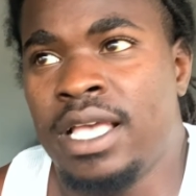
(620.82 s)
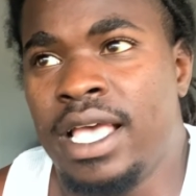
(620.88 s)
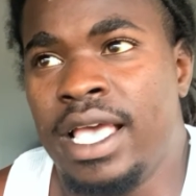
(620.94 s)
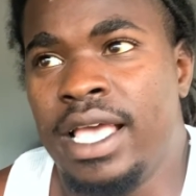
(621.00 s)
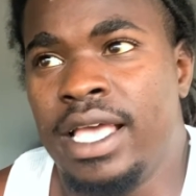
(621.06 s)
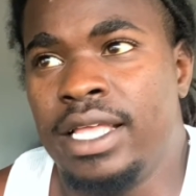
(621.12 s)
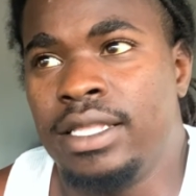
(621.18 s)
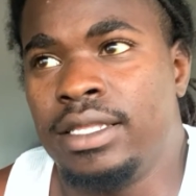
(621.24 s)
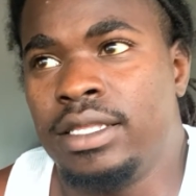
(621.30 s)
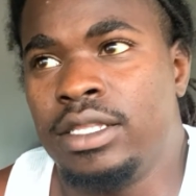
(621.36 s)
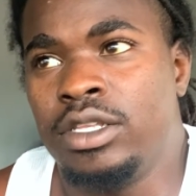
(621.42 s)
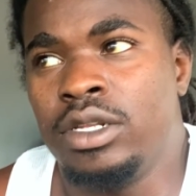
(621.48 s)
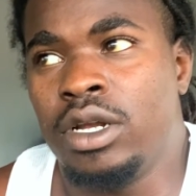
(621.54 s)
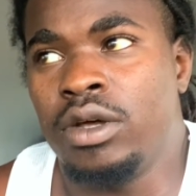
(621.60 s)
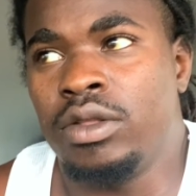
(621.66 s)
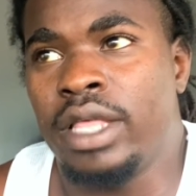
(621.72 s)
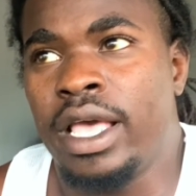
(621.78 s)
And
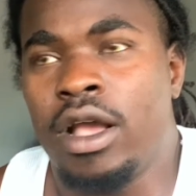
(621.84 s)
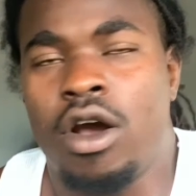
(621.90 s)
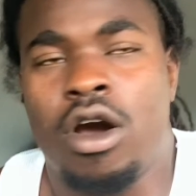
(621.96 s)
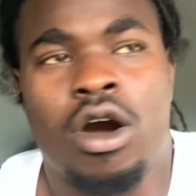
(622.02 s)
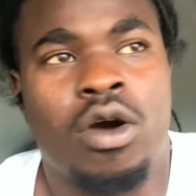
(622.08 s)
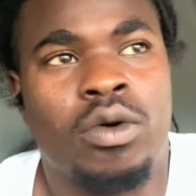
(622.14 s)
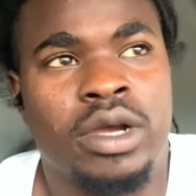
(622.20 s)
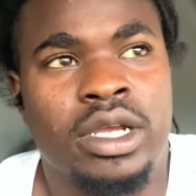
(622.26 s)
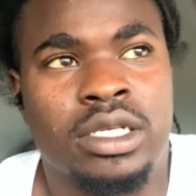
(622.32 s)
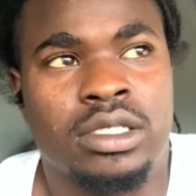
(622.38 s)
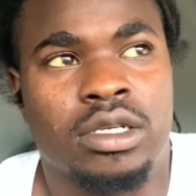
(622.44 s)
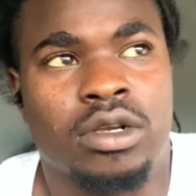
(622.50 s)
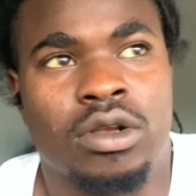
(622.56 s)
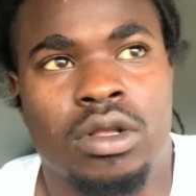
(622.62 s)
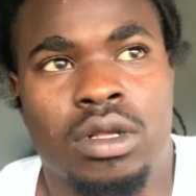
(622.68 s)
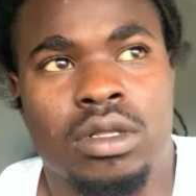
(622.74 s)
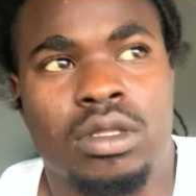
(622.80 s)
they always
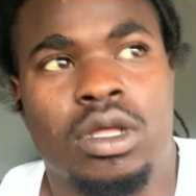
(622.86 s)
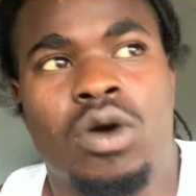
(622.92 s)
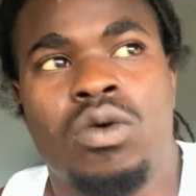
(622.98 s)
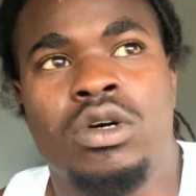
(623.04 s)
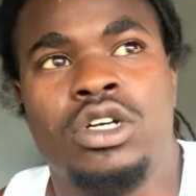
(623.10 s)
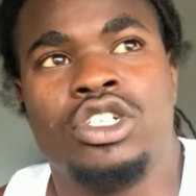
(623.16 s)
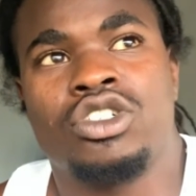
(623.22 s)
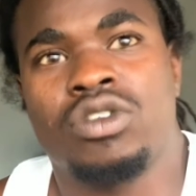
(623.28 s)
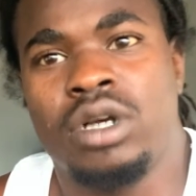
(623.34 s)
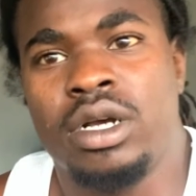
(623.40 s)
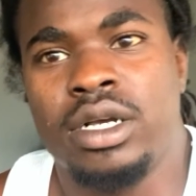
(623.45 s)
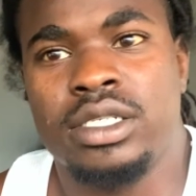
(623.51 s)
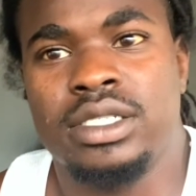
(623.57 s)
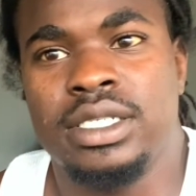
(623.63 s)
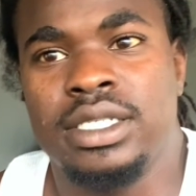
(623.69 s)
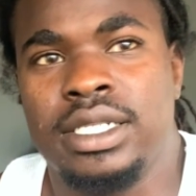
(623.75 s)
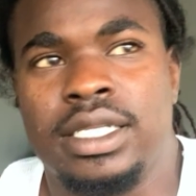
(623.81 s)
are low on
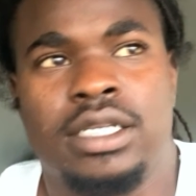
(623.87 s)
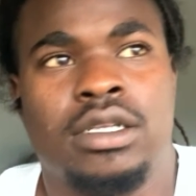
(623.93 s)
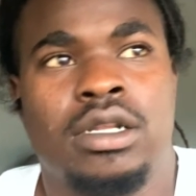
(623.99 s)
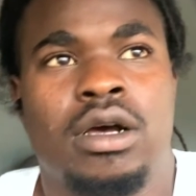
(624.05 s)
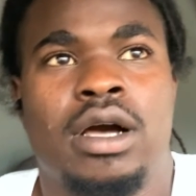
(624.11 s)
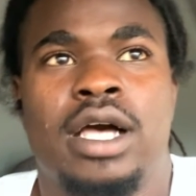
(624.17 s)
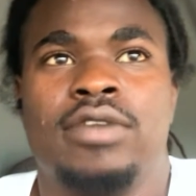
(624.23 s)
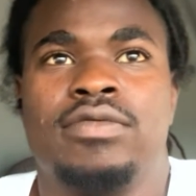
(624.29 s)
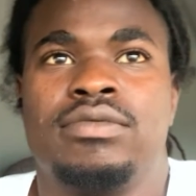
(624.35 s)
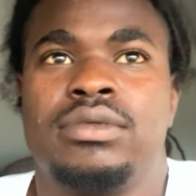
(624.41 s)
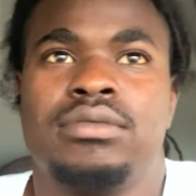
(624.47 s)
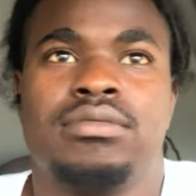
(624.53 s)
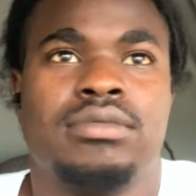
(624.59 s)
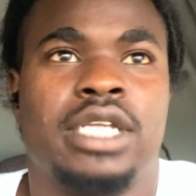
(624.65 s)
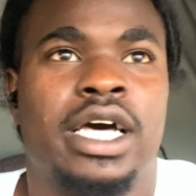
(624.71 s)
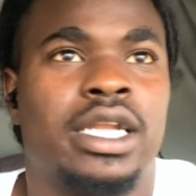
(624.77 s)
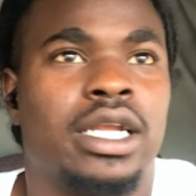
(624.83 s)
trucks, and I've
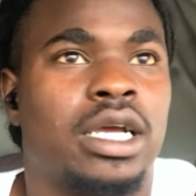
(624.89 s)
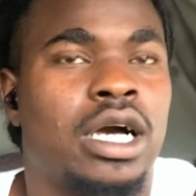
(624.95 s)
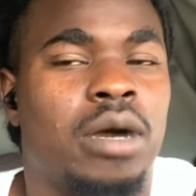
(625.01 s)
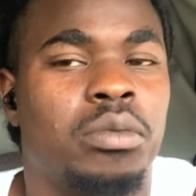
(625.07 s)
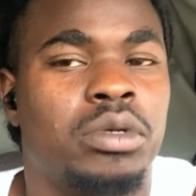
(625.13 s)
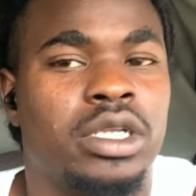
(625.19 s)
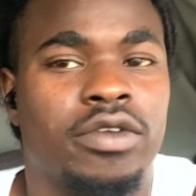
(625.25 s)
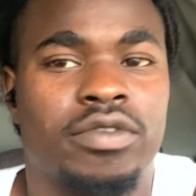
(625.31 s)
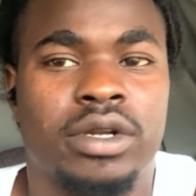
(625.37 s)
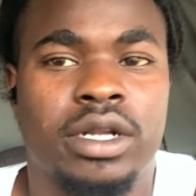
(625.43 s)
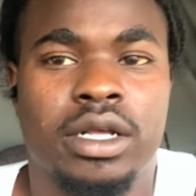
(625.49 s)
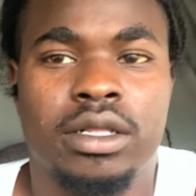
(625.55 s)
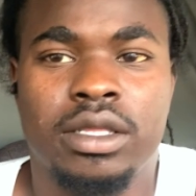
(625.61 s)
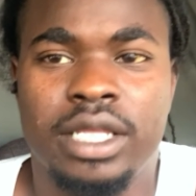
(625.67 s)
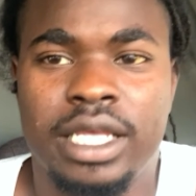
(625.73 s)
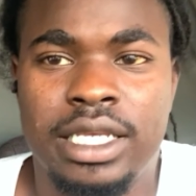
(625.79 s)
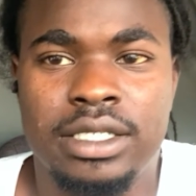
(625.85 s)
done a couple different
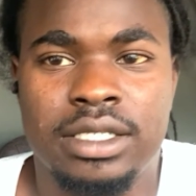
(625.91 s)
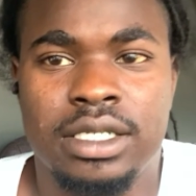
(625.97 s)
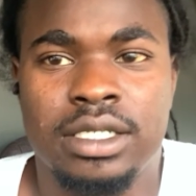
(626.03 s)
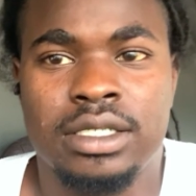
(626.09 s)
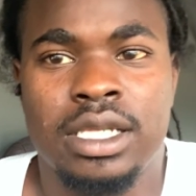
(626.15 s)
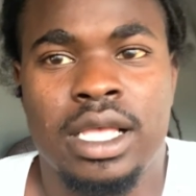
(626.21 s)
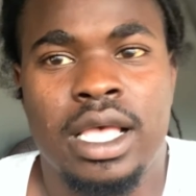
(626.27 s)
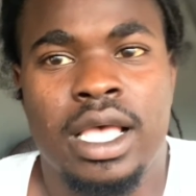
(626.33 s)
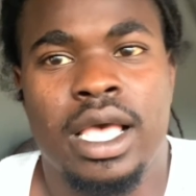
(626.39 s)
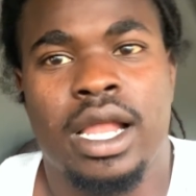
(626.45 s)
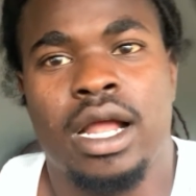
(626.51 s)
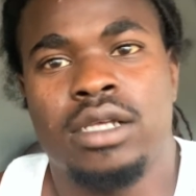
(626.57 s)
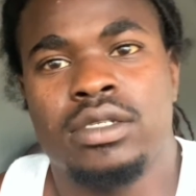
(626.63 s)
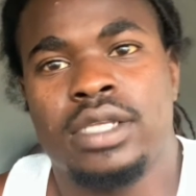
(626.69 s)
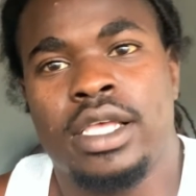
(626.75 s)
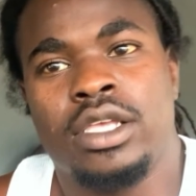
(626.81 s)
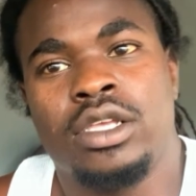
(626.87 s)
other leases, and I
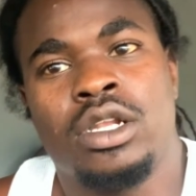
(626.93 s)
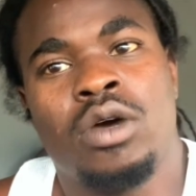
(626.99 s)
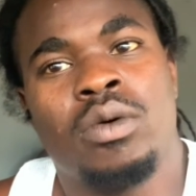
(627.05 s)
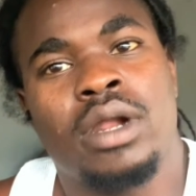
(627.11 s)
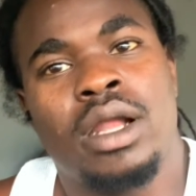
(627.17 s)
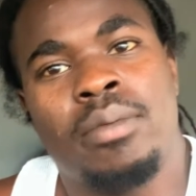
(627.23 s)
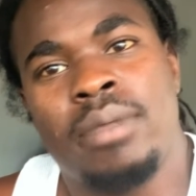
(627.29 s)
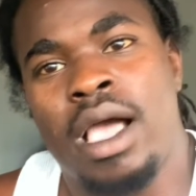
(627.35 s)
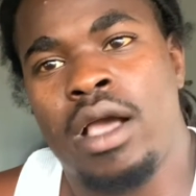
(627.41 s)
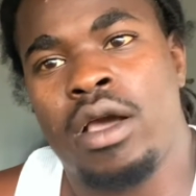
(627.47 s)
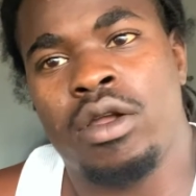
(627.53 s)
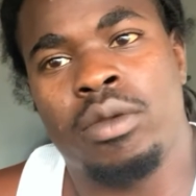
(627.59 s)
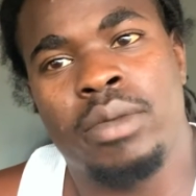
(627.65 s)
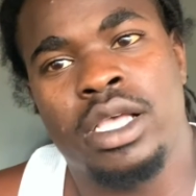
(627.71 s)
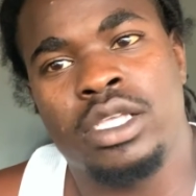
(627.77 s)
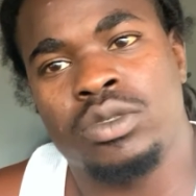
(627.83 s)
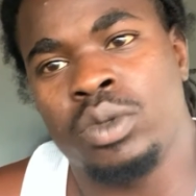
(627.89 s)
was like, you know what, I'm not
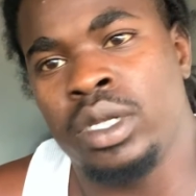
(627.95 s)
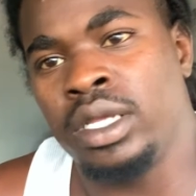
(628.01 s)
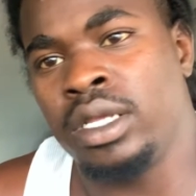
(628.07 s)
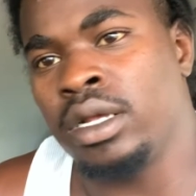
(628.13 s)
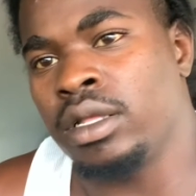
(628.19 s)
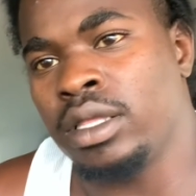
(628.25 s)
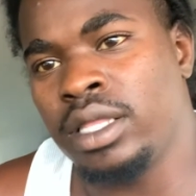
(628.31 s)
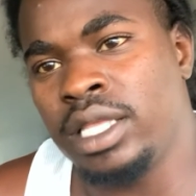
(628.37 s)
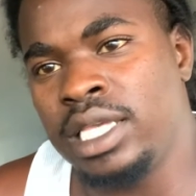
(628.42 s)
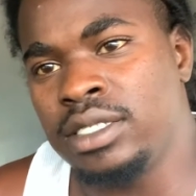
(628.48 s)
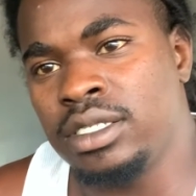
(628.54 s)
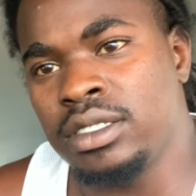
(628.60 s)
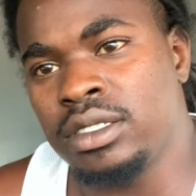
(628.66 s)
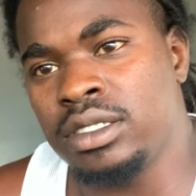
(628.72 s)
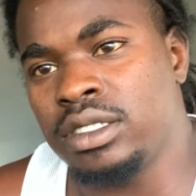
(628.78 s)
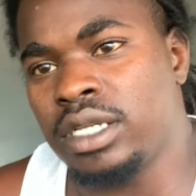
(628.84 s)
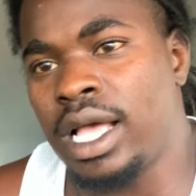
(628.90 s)
gonna mess with any other
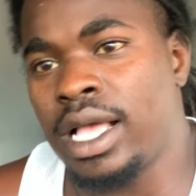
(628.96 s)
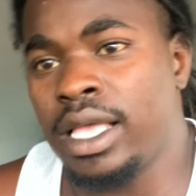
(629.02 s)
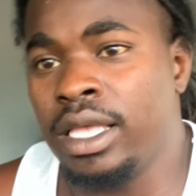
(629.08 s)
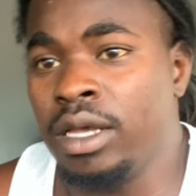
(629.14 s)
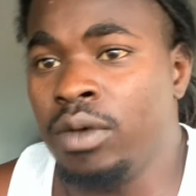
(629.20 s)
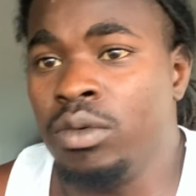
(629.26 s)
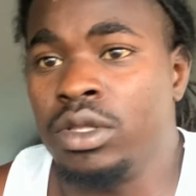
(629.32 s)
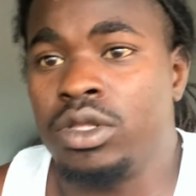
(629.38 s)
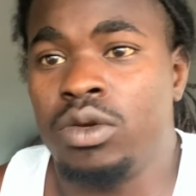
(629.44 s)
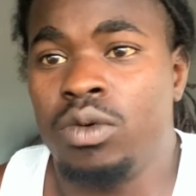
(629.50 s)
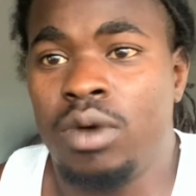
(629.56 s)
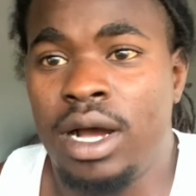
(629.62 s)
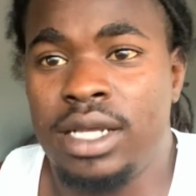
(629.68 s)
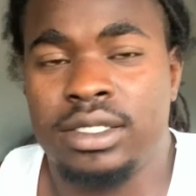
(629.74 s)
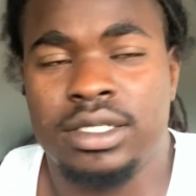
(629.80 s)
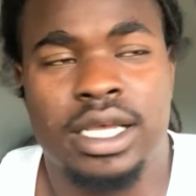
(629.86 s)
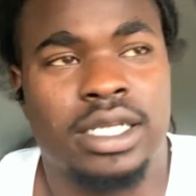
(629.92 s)
leases until I can get one through
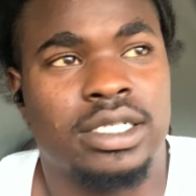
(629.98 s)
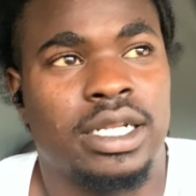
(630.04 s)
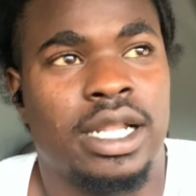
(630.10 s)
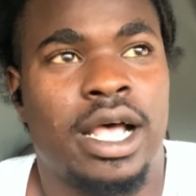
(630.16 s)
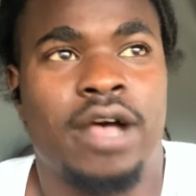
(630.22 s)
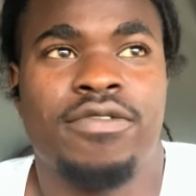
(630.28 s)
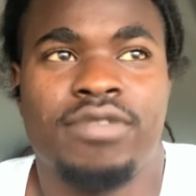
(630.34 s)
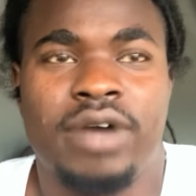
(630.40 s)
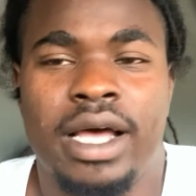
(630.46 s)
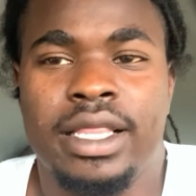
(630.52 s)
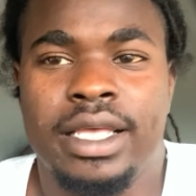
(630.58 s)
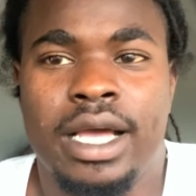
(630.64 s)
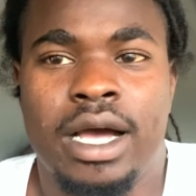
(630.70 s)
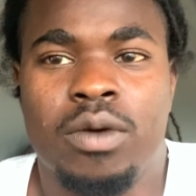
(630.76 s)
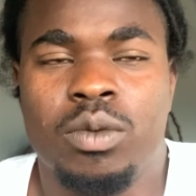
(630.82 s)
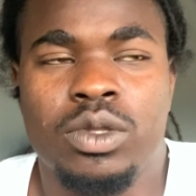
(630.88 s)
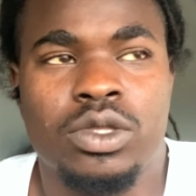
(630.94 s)
Wasatch, and I finally
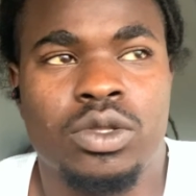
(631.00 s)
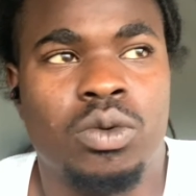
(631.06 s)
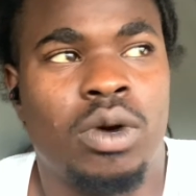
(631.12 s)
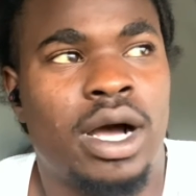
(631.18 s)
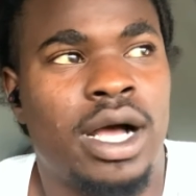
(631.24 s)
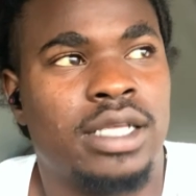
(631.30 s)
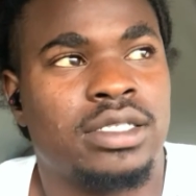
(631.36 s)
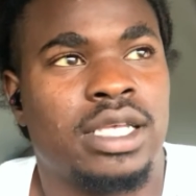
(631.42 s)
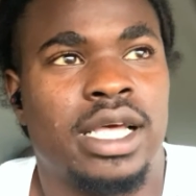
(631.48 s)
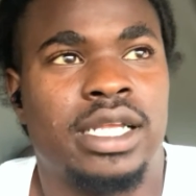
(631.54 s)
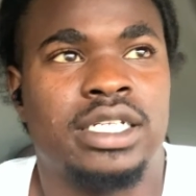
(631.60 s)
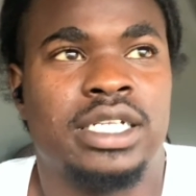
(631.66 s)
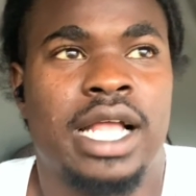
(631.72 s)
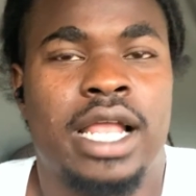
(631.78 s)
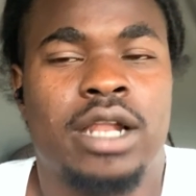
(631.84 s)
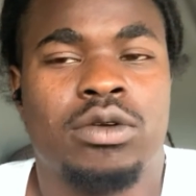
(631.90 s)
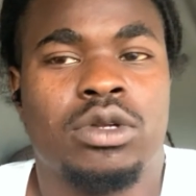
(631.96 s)
got one through Wasatch,
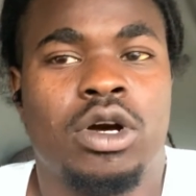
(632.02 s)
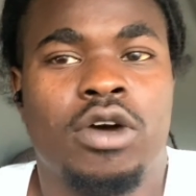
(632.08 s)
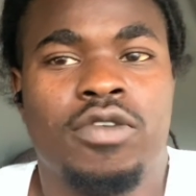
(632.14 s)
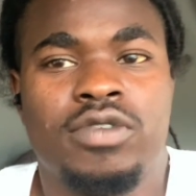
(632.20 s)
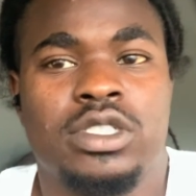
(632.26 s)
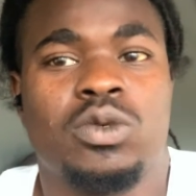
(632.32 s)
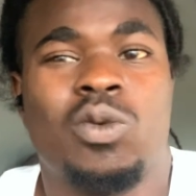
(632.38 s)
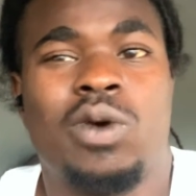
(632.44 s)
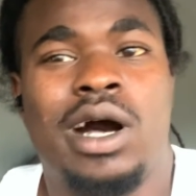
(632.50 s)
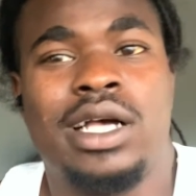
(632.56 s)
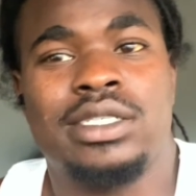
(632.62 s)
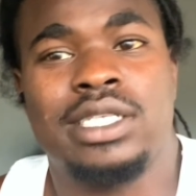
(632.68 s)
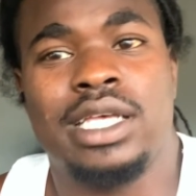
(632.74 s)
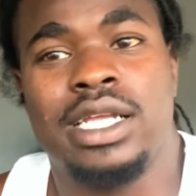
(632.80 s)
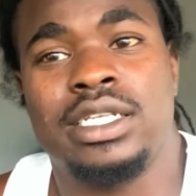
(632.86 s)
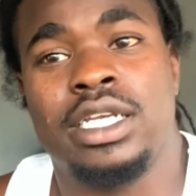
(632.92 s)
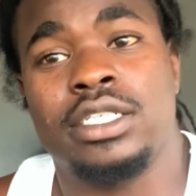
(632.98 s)
and I don't know if it's
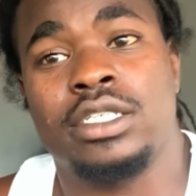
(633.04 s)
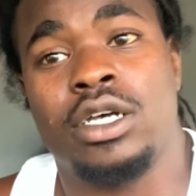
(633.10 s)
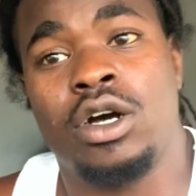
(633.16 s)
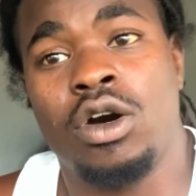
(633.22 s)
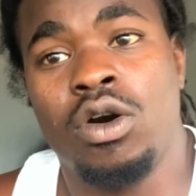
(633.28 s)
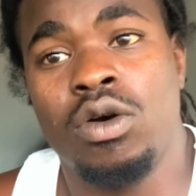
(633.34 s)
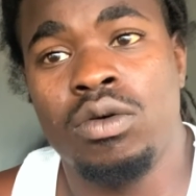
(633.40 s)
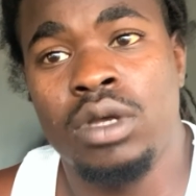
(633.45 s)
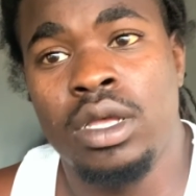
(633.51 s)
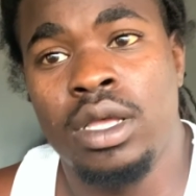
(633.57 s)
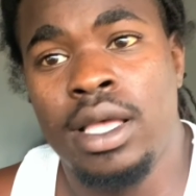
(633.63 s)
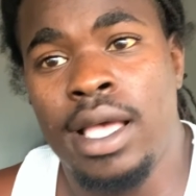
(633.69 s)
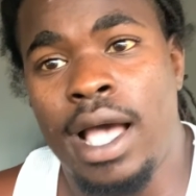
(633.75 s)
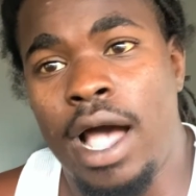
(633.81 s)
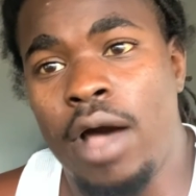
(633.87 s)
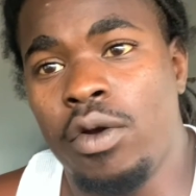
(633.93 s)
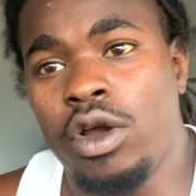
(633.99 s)
Wasatch as a whole.
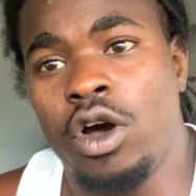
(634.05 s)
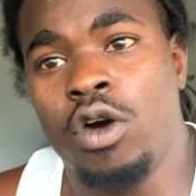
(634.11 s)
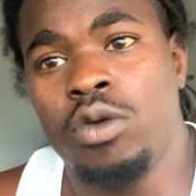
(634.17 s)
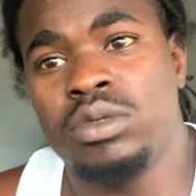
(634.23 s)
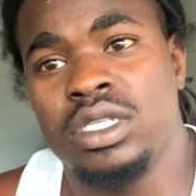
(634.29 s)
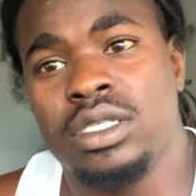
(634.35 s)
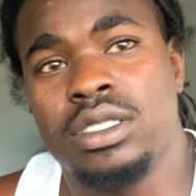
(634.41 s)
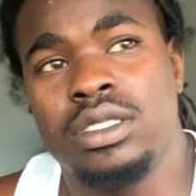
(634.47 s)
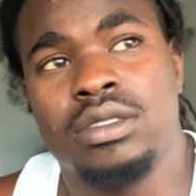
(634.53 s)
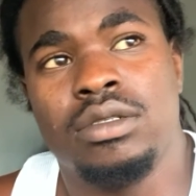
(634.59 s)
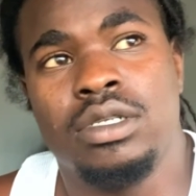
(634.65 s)
I would hope to